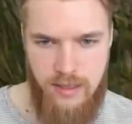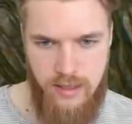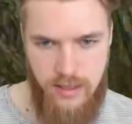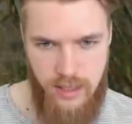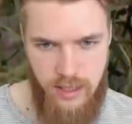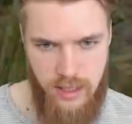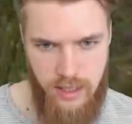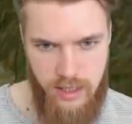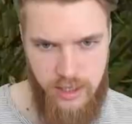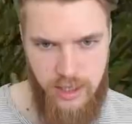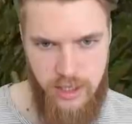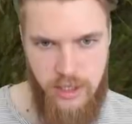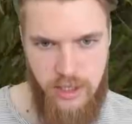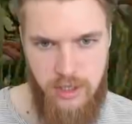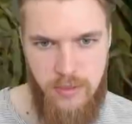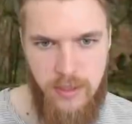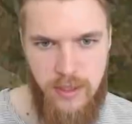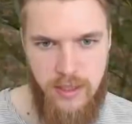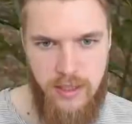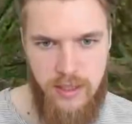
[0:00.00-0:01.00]
Uh,
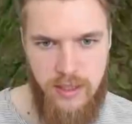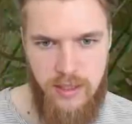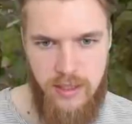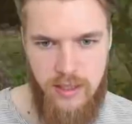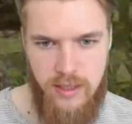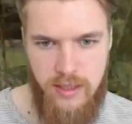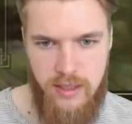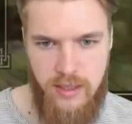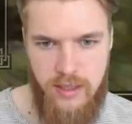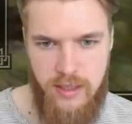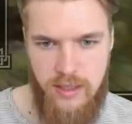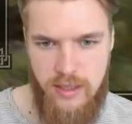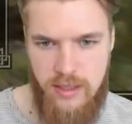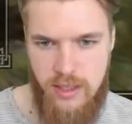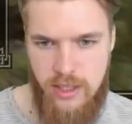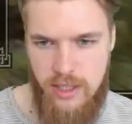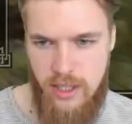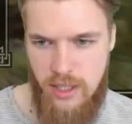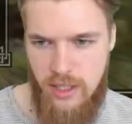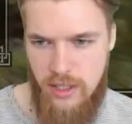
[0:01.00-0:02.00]
excuse me.
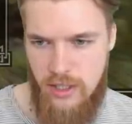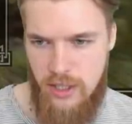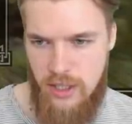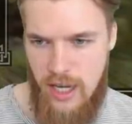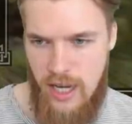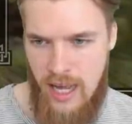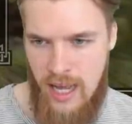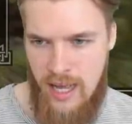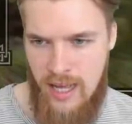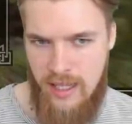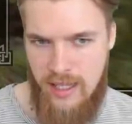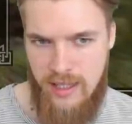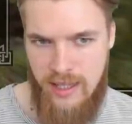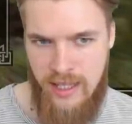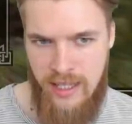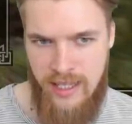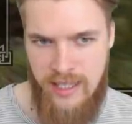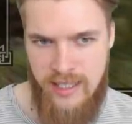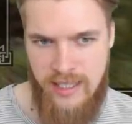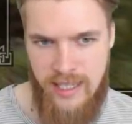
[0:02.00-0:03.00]
Search Hag.
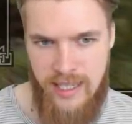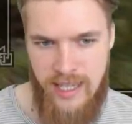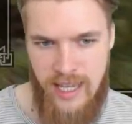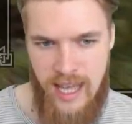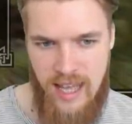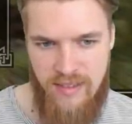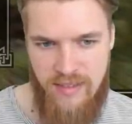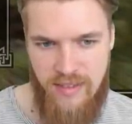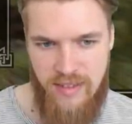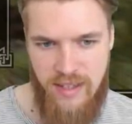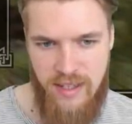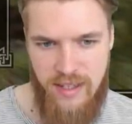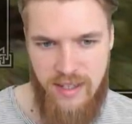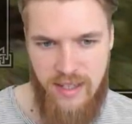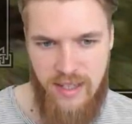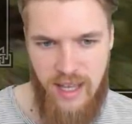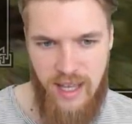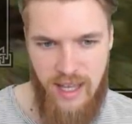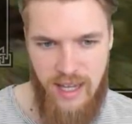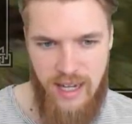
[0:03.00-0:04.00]
There is a heavy
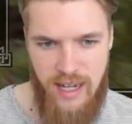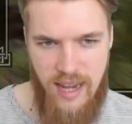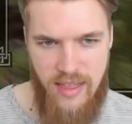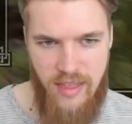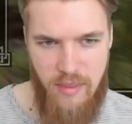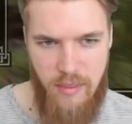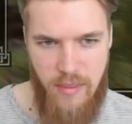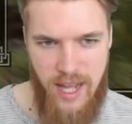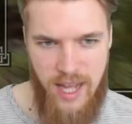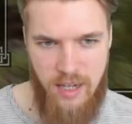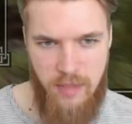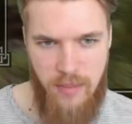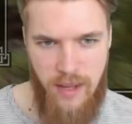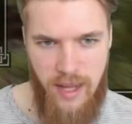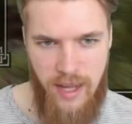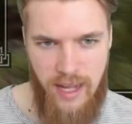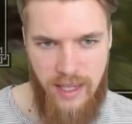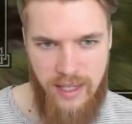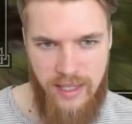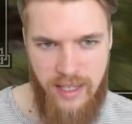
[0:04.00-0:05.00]
leather
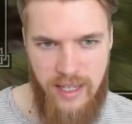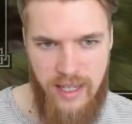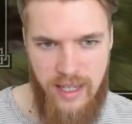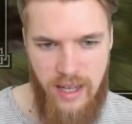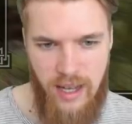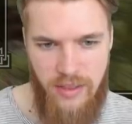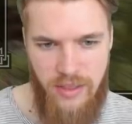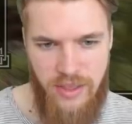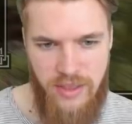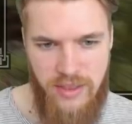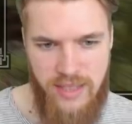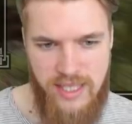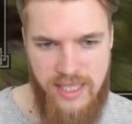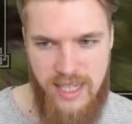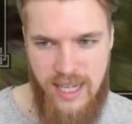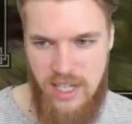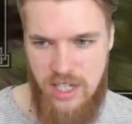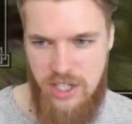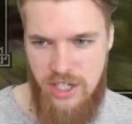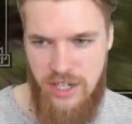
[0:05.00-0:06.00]
backpack. I think this is
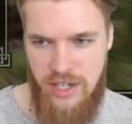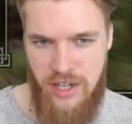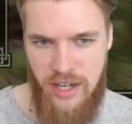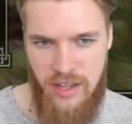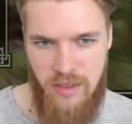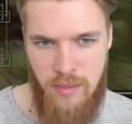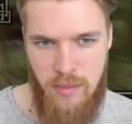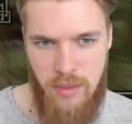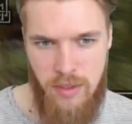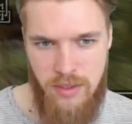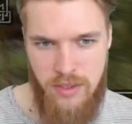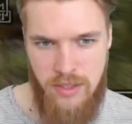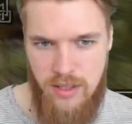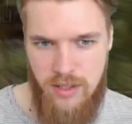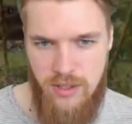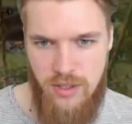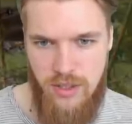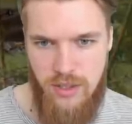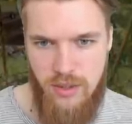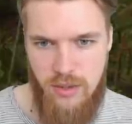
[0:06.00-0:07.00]
actually another mod.
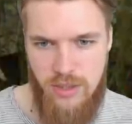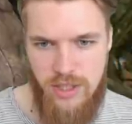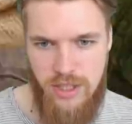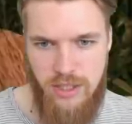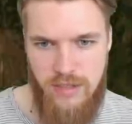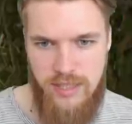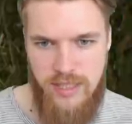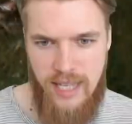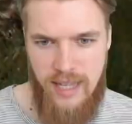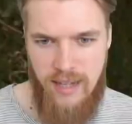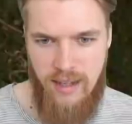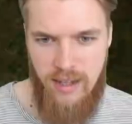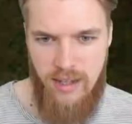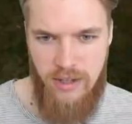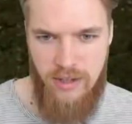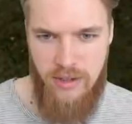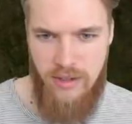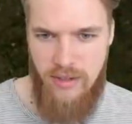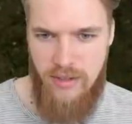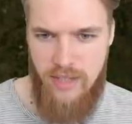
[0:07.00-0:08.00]
You can also
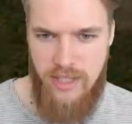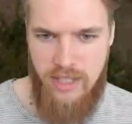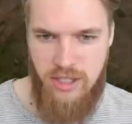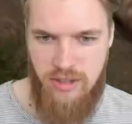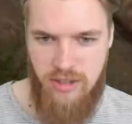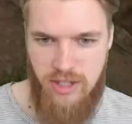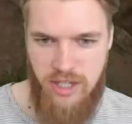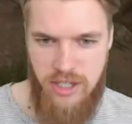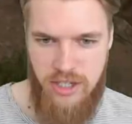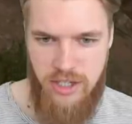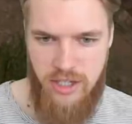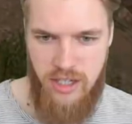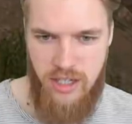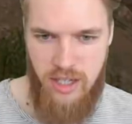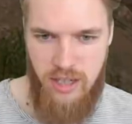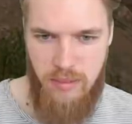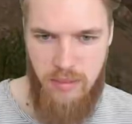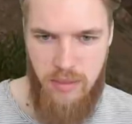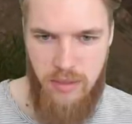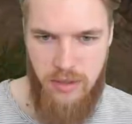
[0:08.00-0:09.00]
download this Creation
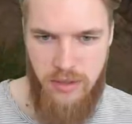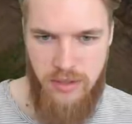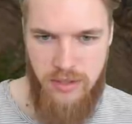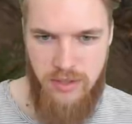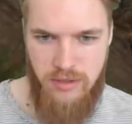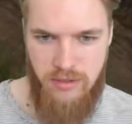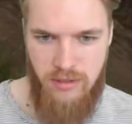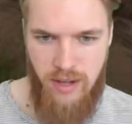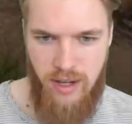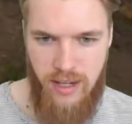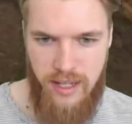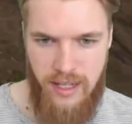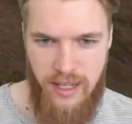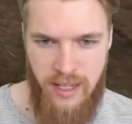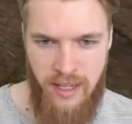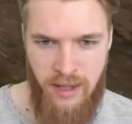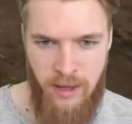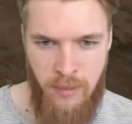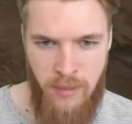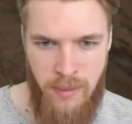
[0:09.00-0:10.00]
Club mod right
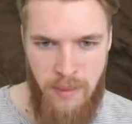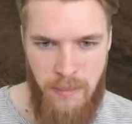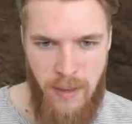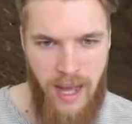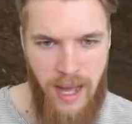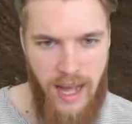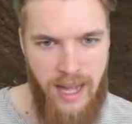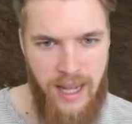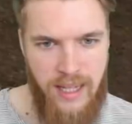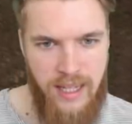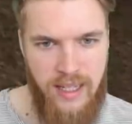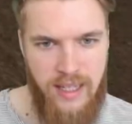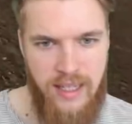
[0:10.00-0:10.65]
here on my back.